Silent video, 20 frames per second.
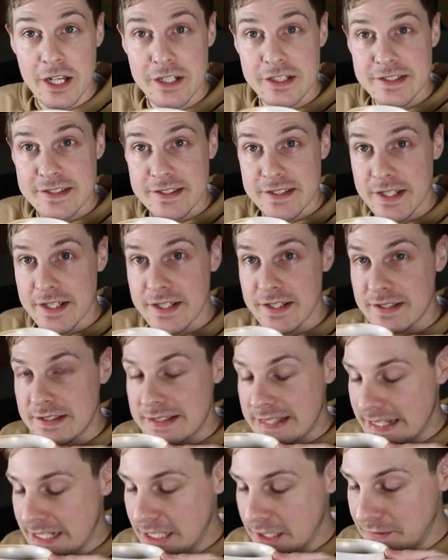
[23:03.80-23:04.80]
Just
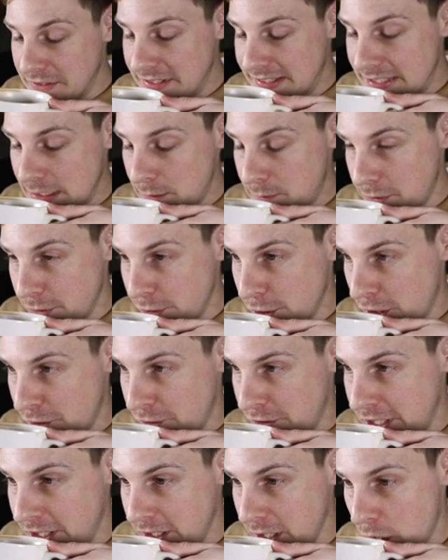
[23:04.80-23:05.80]
take another sip of
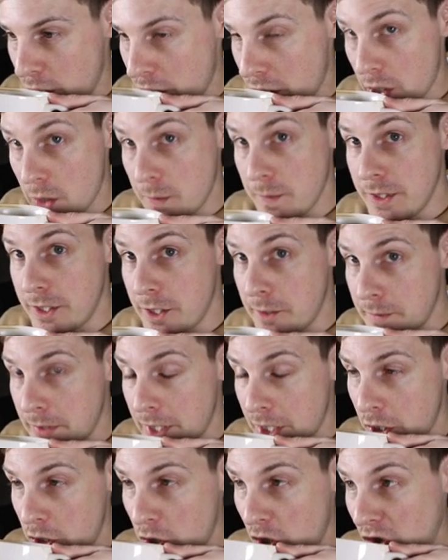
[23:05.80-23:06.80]
coffee. Hope you don't
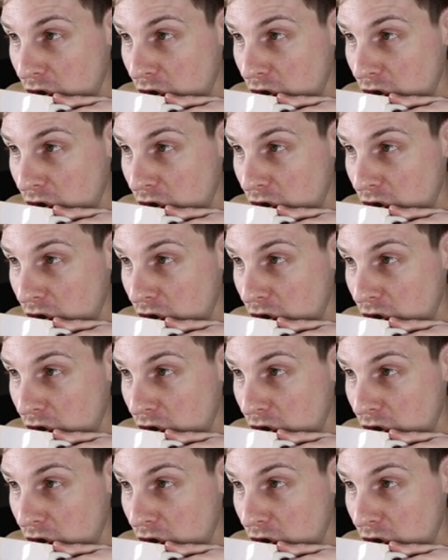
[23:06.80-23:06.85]
mind.